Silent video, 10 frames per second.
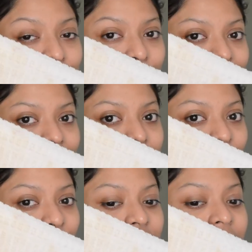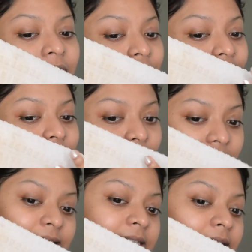your makeup with you
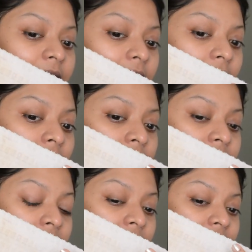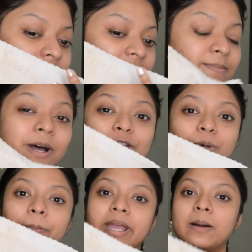can see I had this much
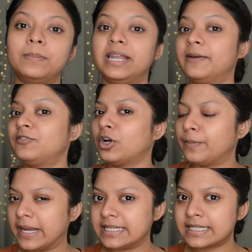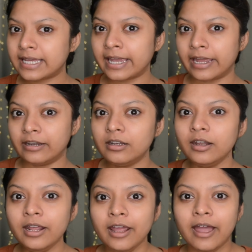of makeup left on my skin
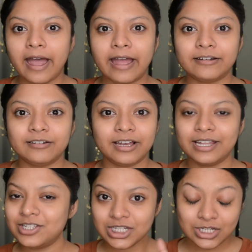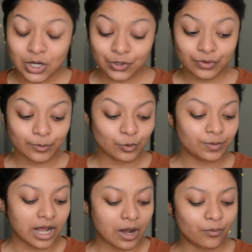and it just got
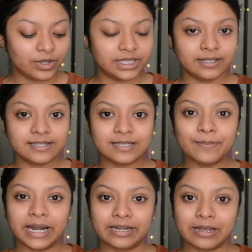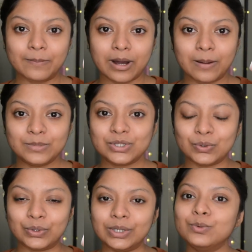removed now with this melting balm
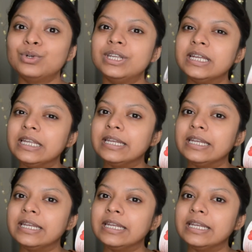so you really